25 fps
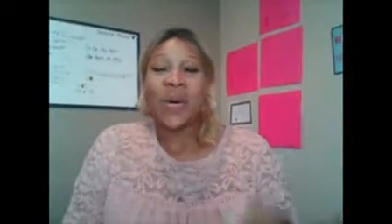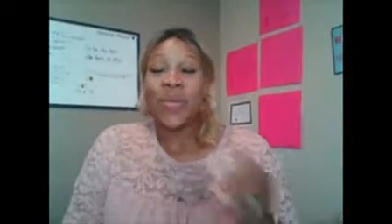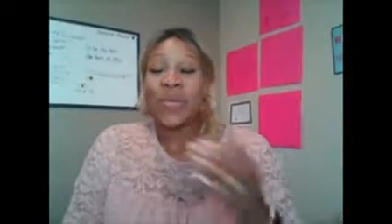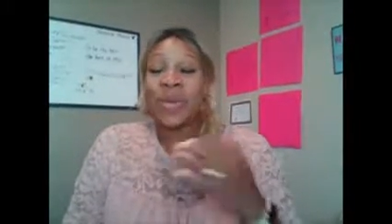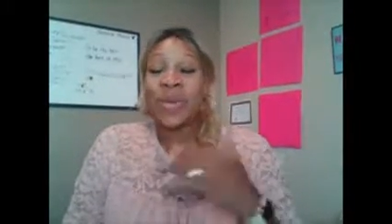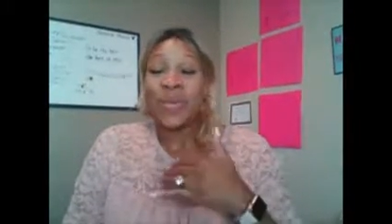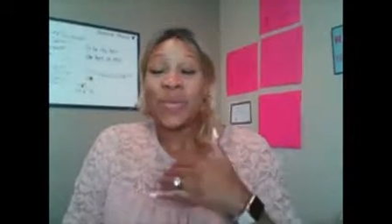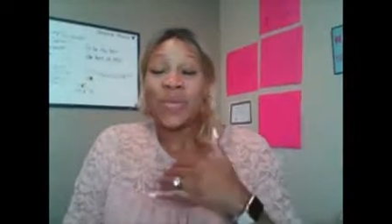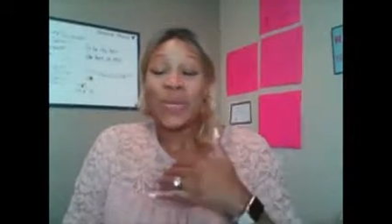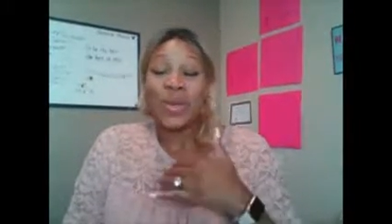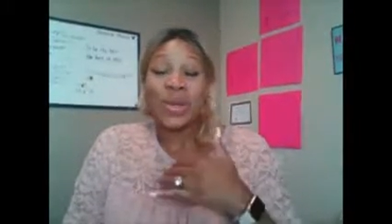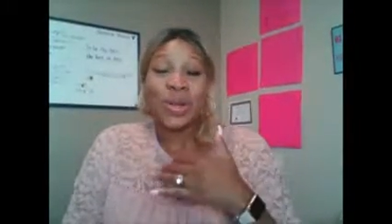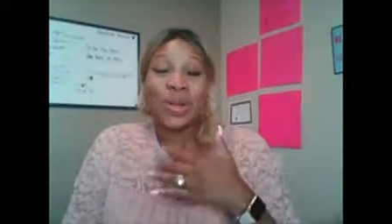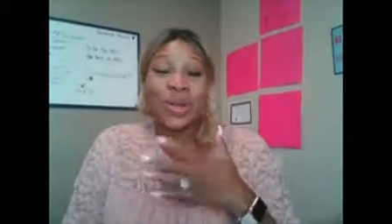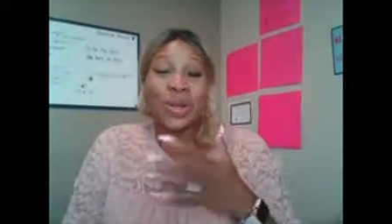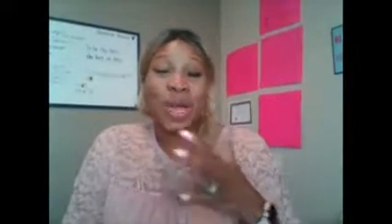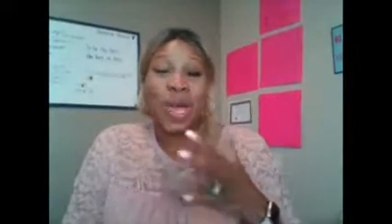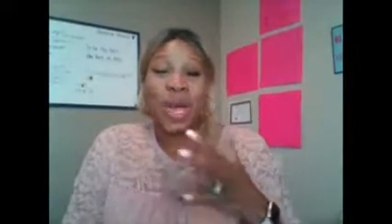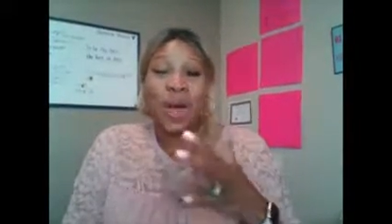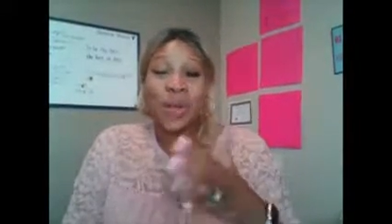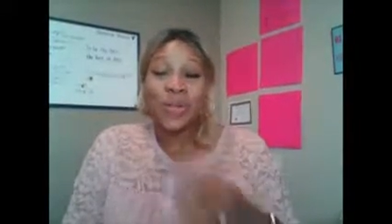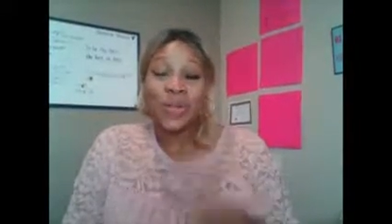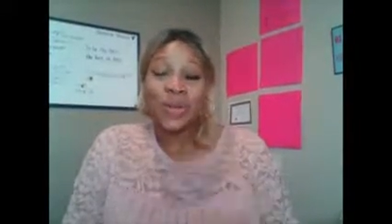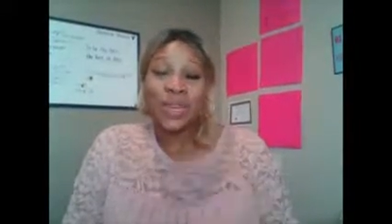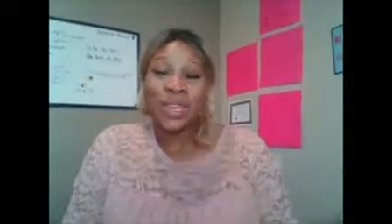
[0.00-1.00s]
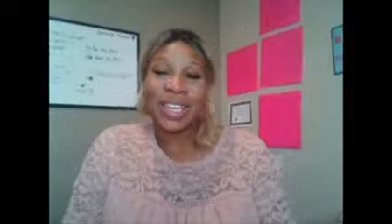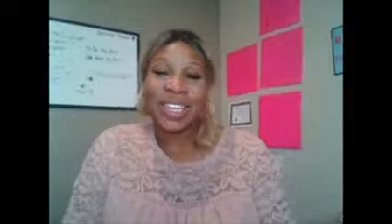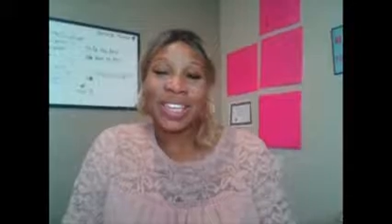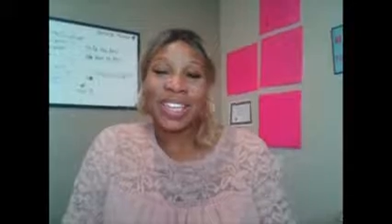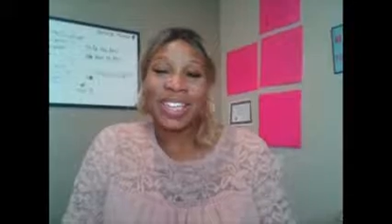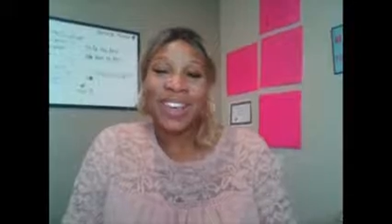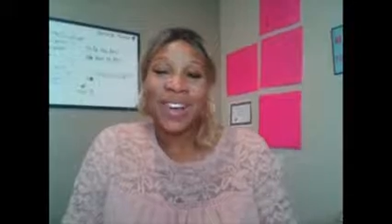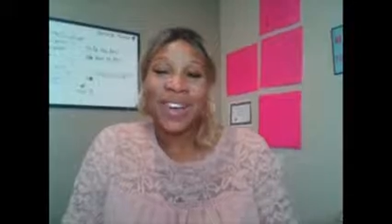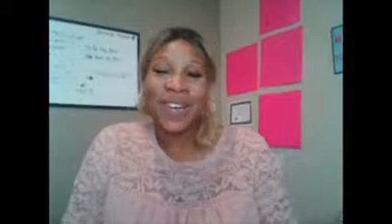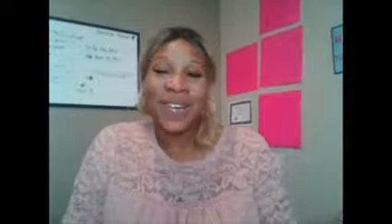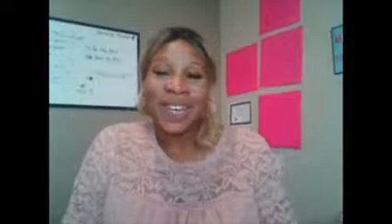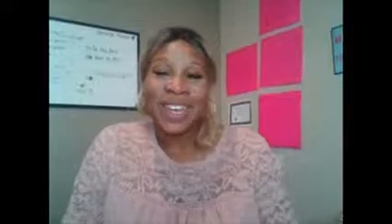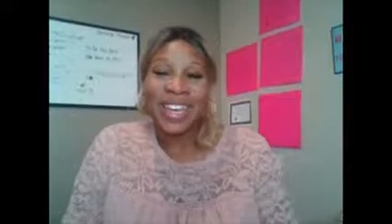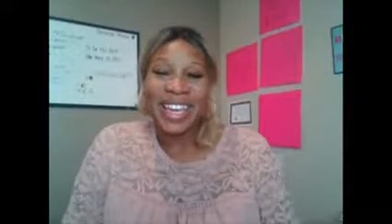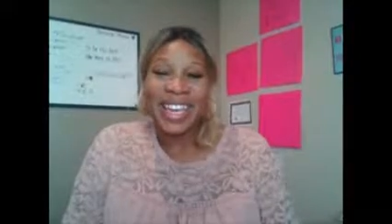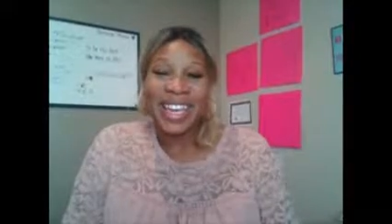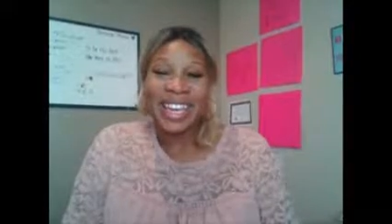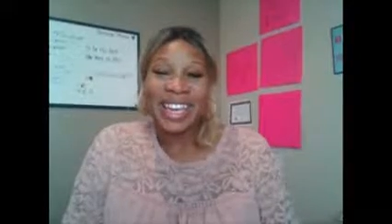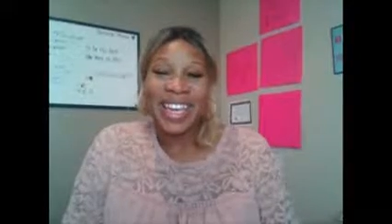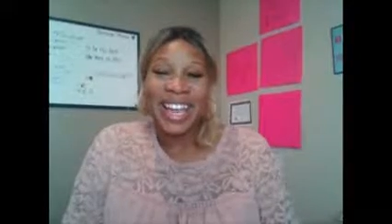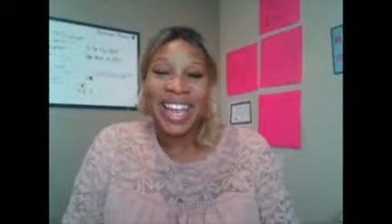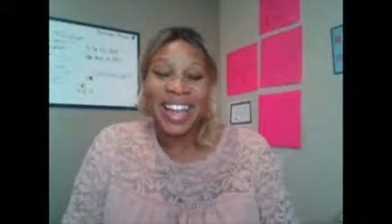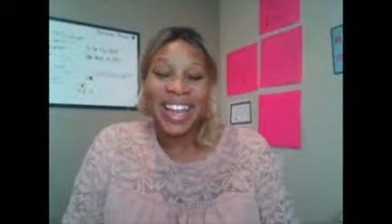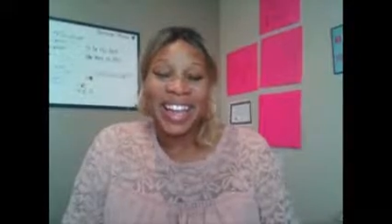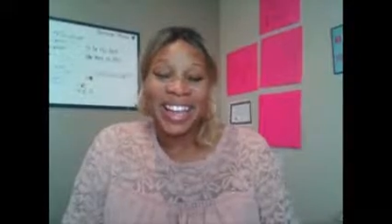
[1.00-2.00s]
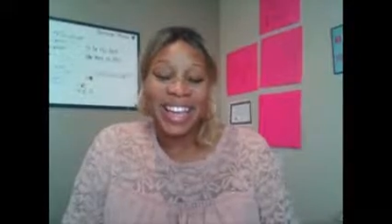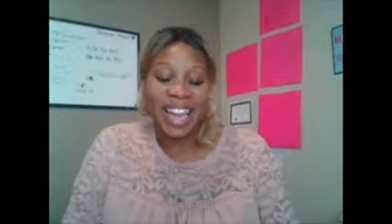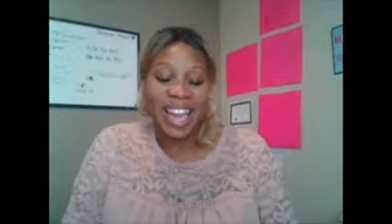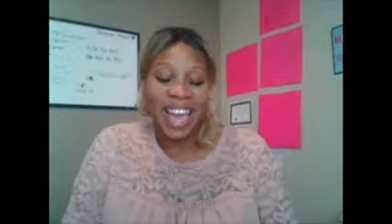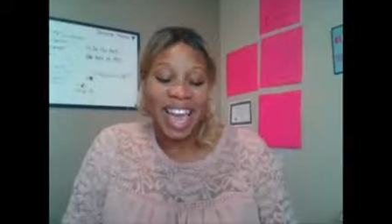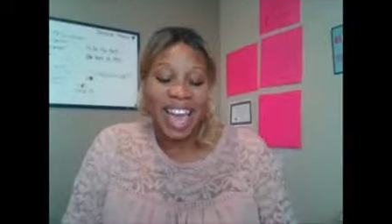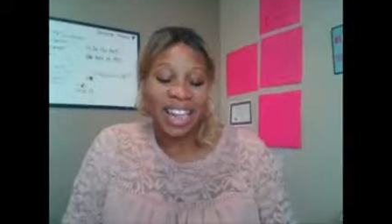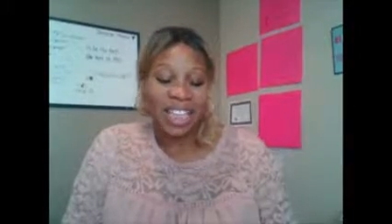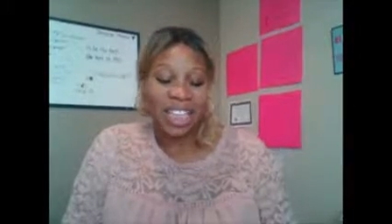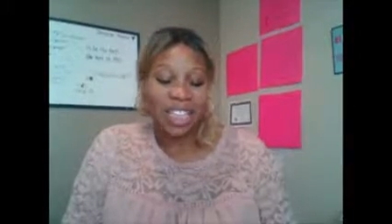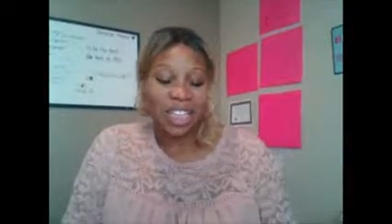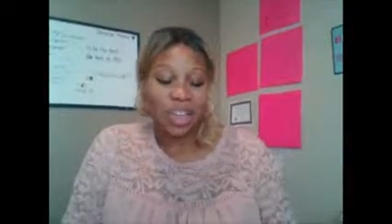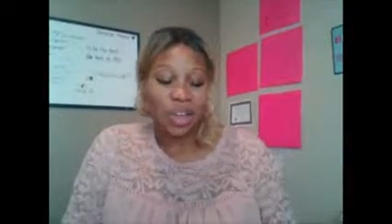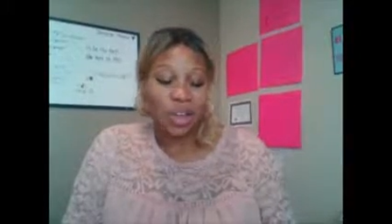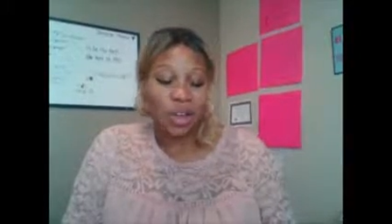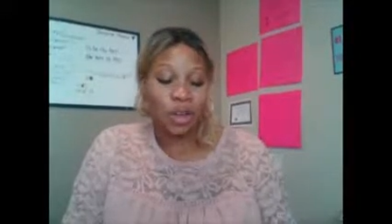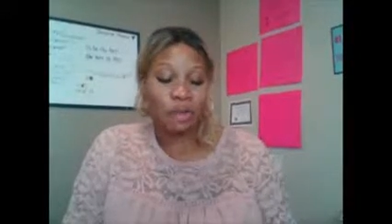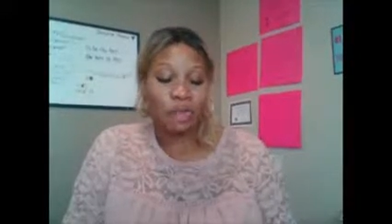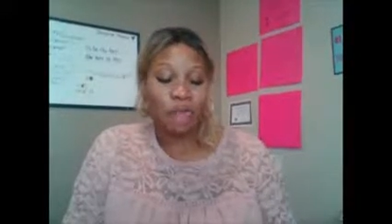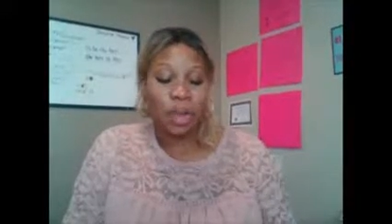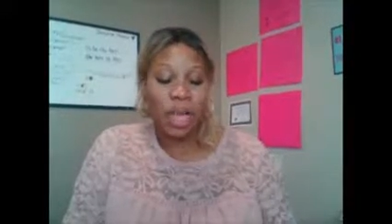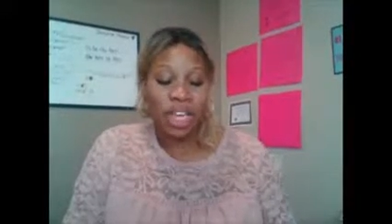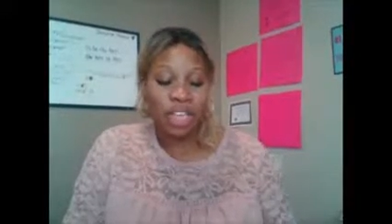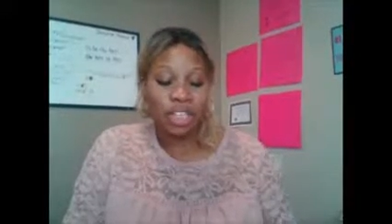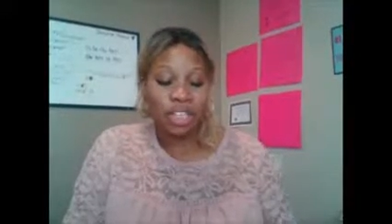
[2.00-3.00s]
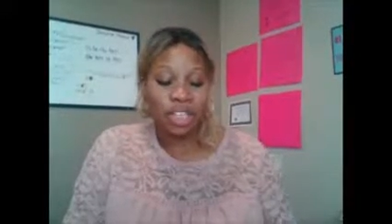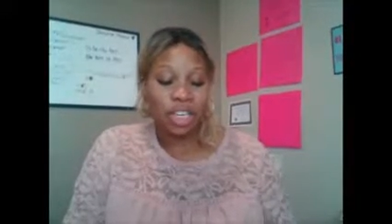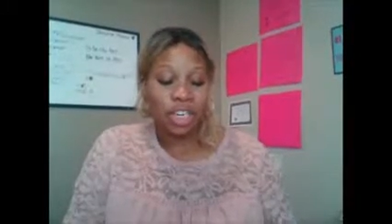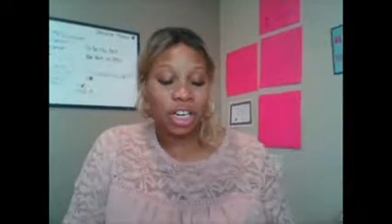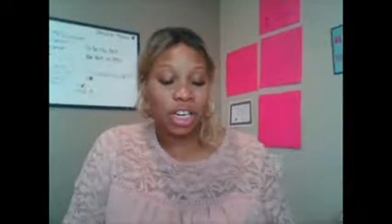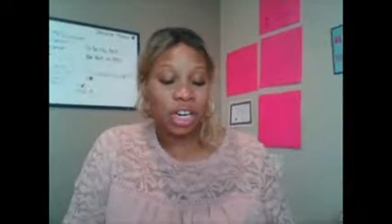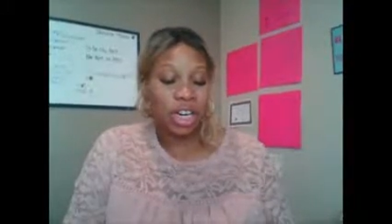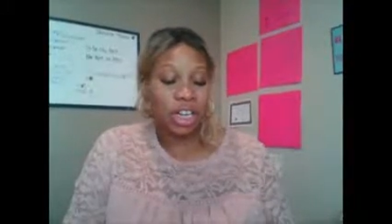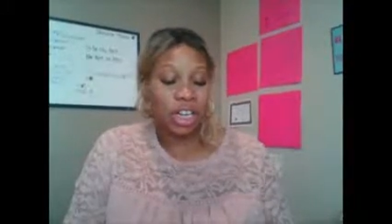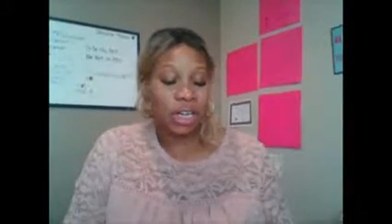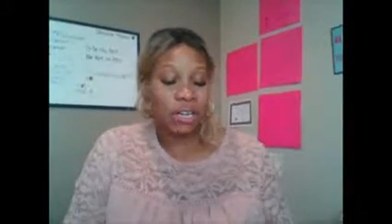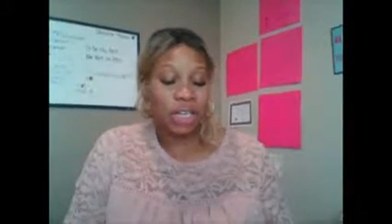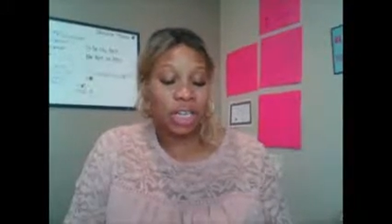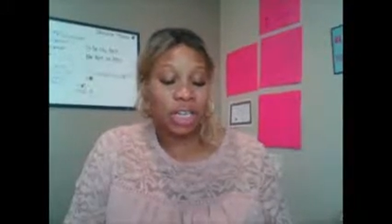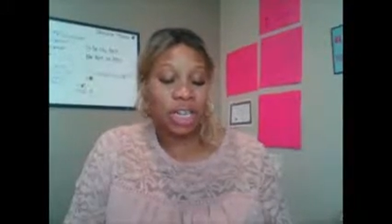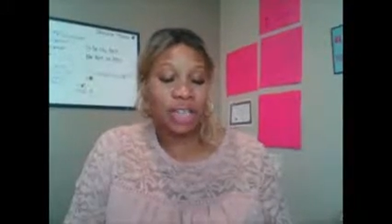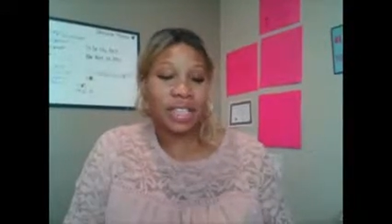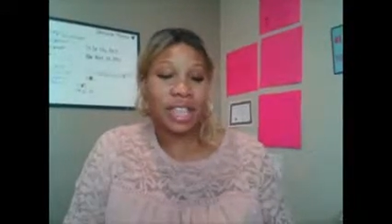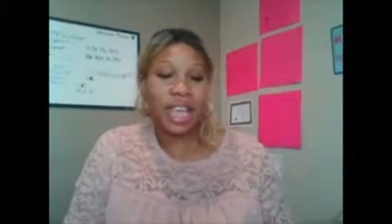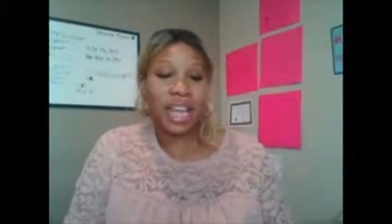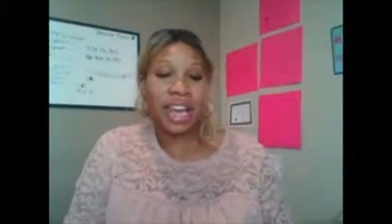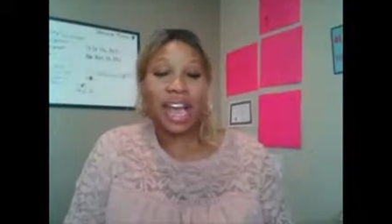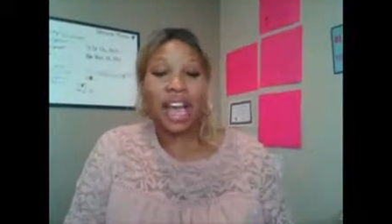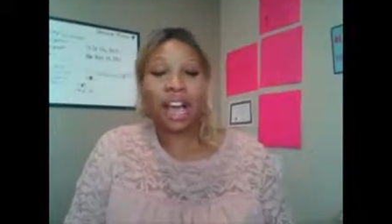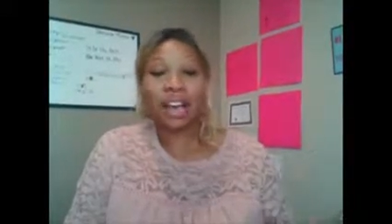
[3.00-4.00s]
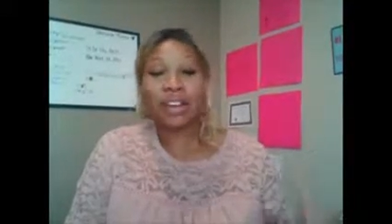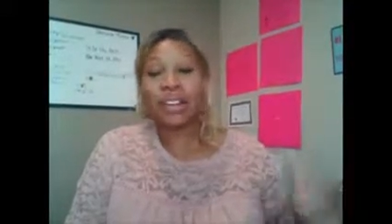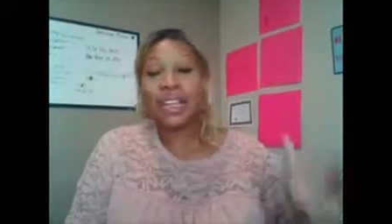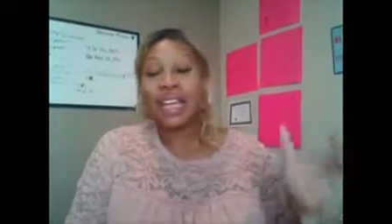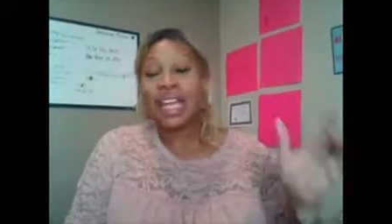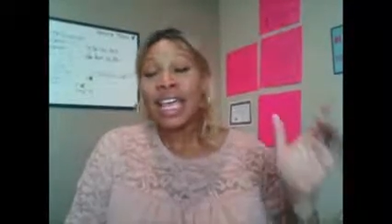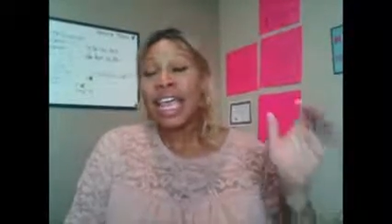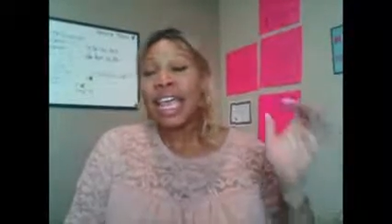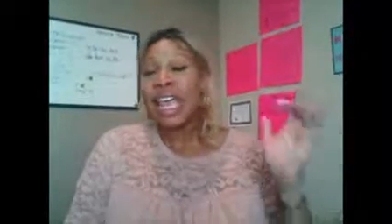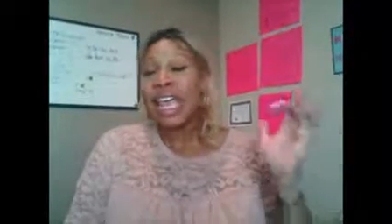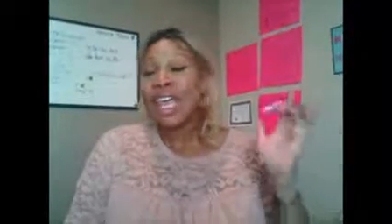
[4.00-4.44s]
we will help you get going on that. So make sure you check that out.